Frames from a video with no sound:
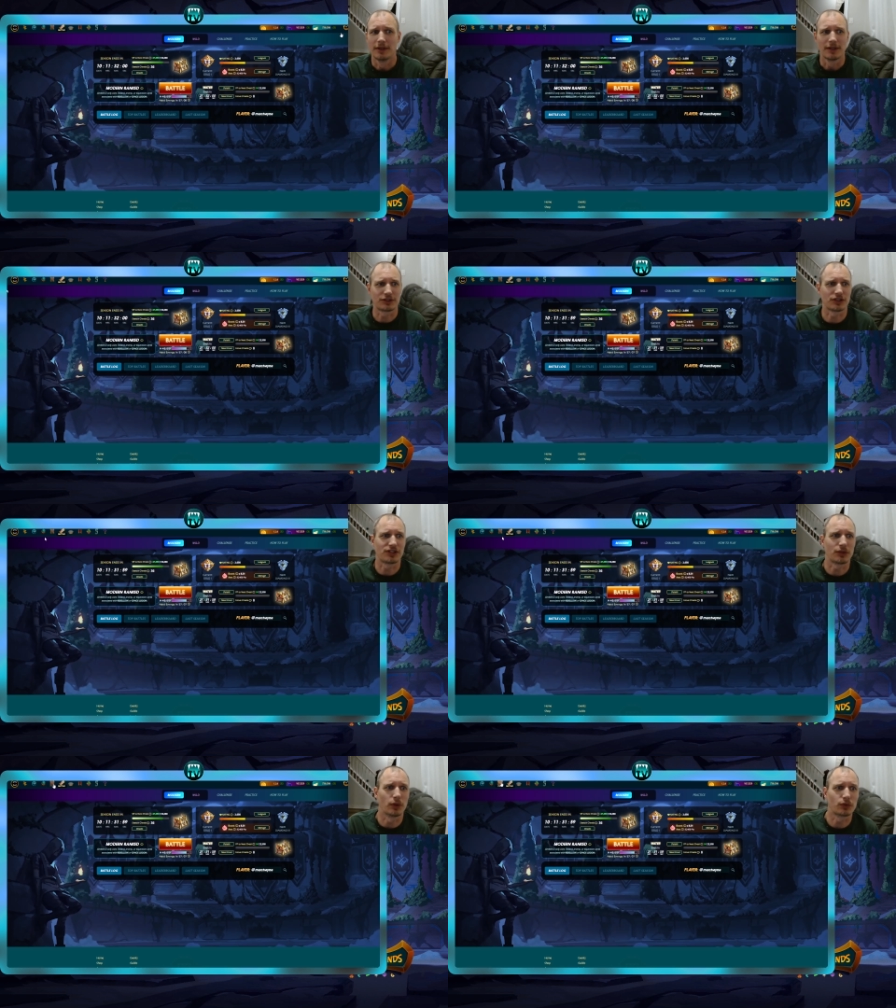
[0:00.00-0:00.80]
Let's just
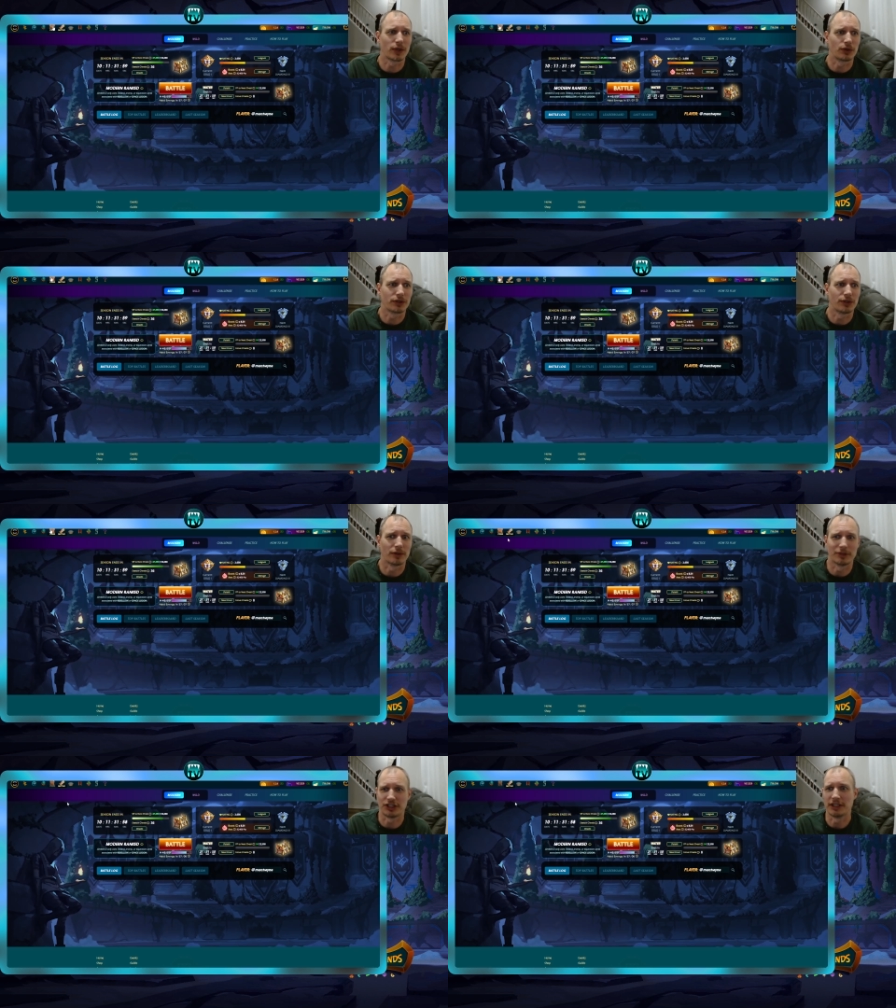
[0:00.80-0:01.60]
take one quick look here at
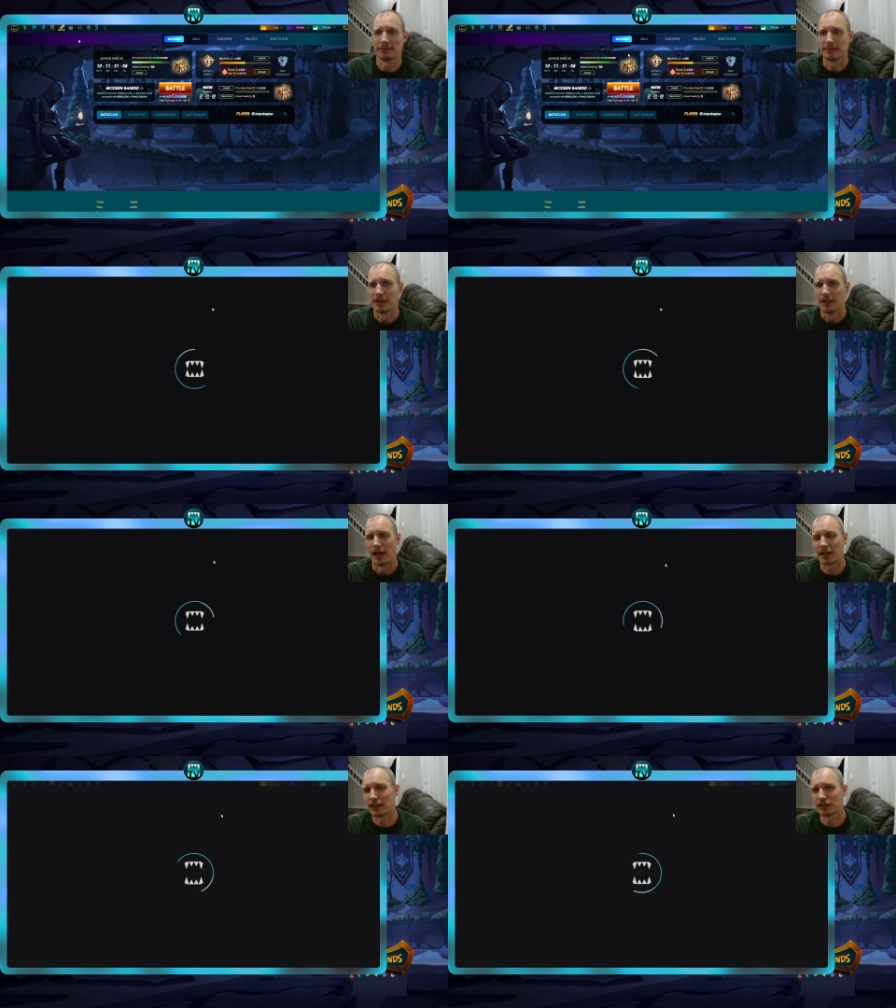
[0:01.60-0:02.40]
Machine.
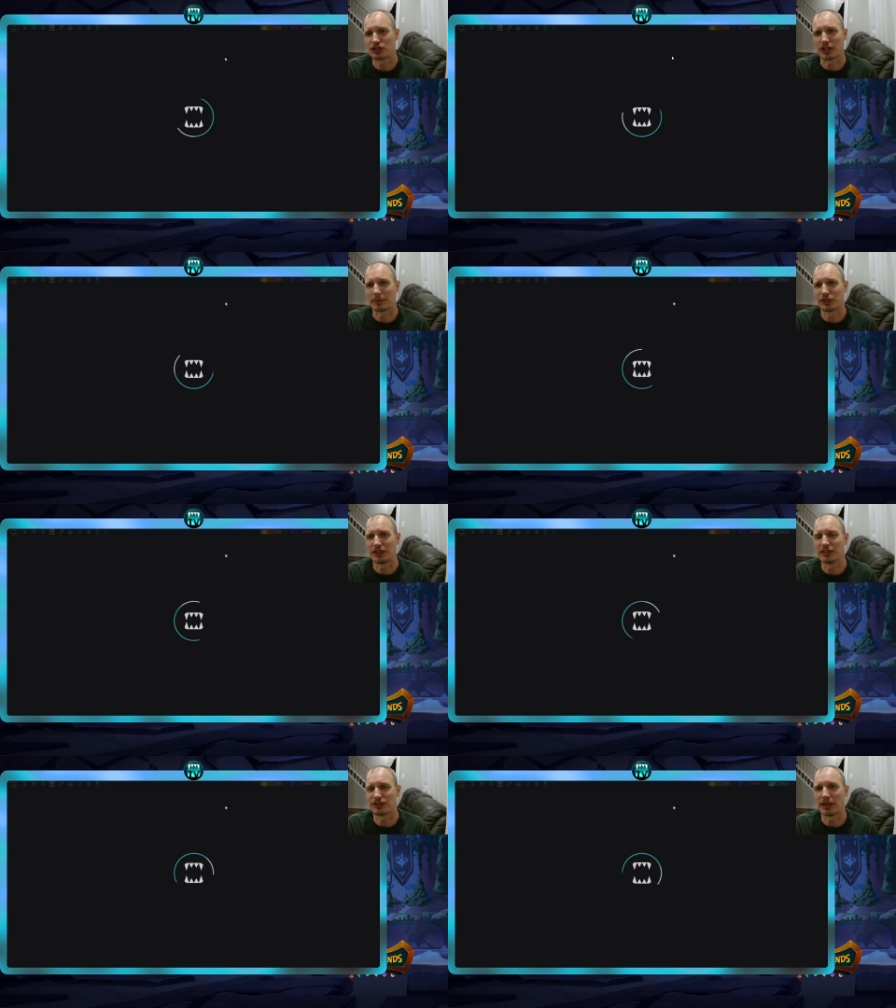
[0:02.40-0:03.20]
I gotta just check
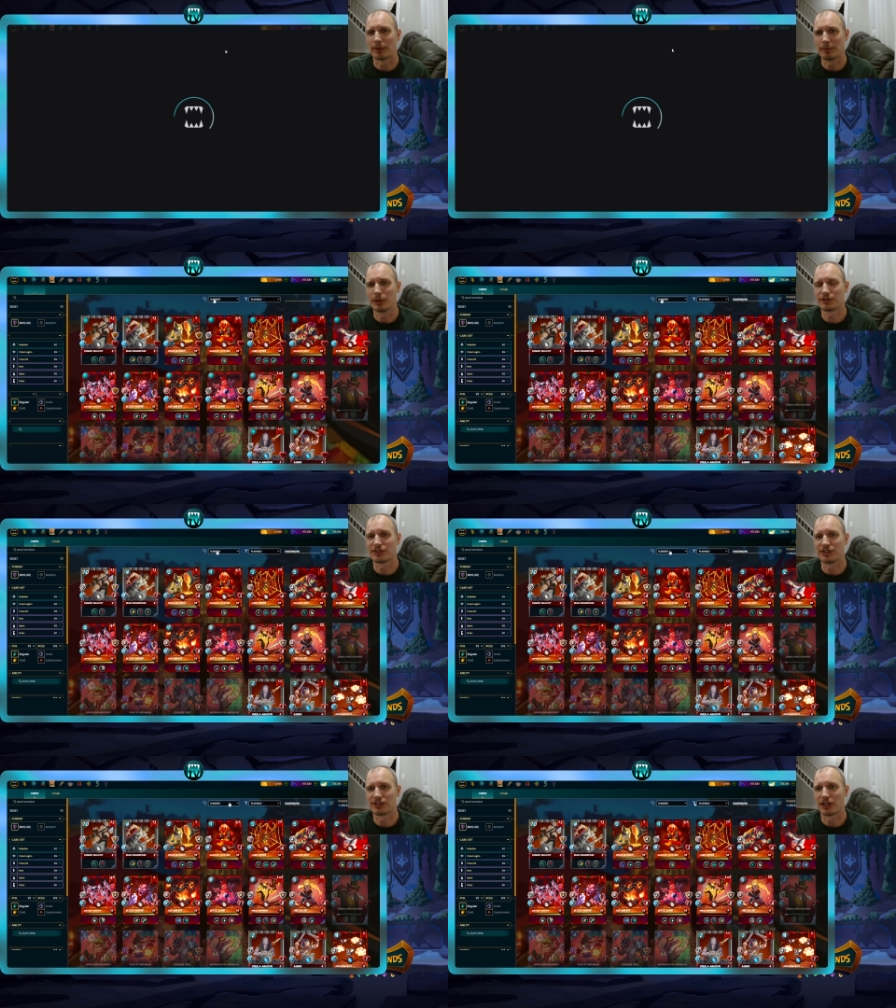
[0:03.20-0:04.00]
Machine and see how many
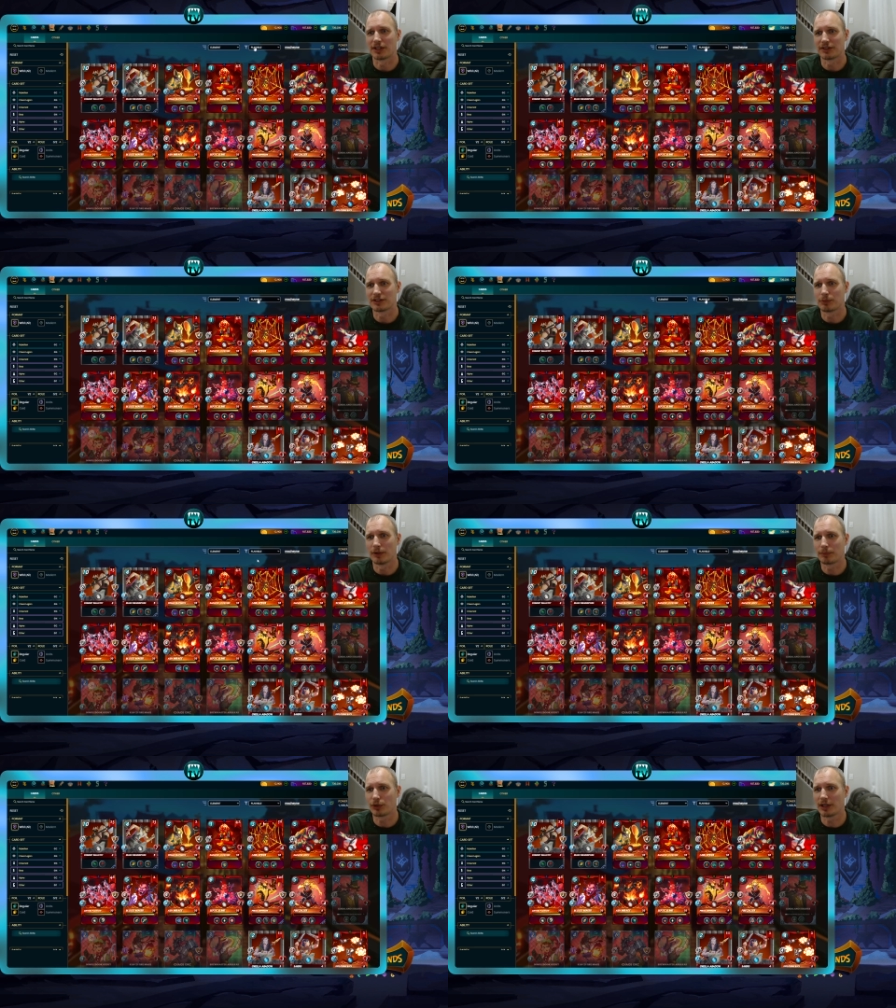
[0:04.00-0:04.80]
Muses he's got at this
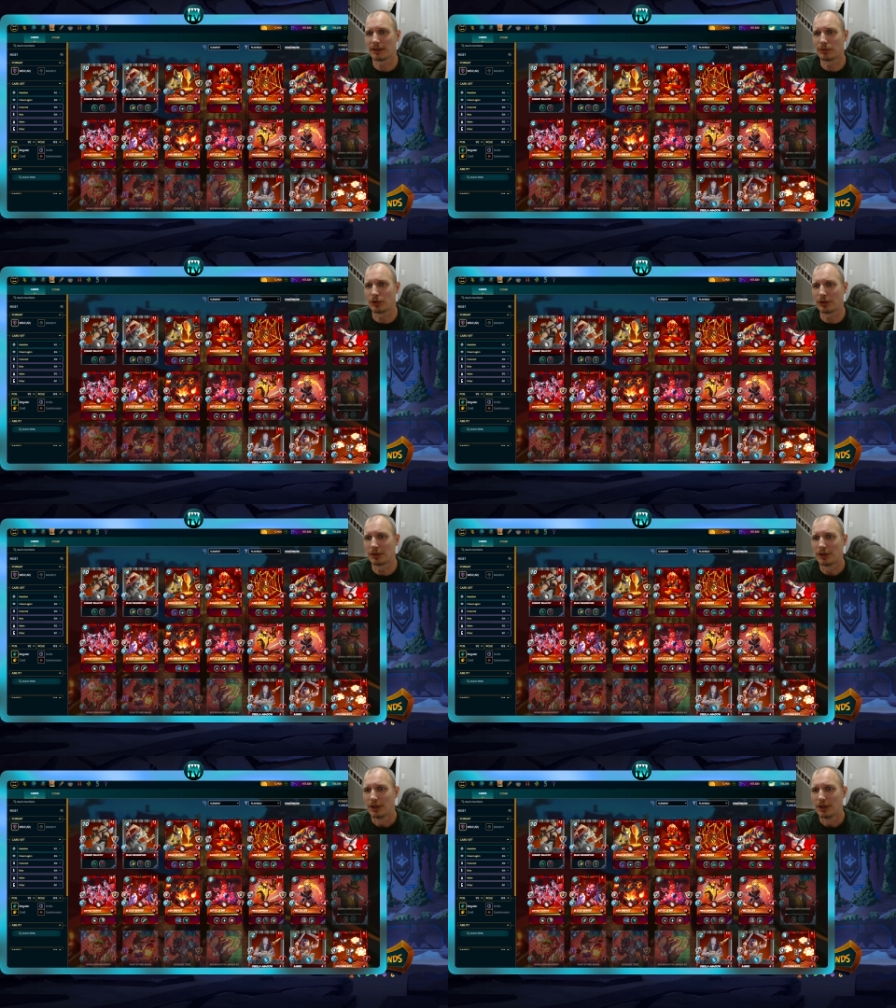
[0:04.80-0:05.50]
point. Playable,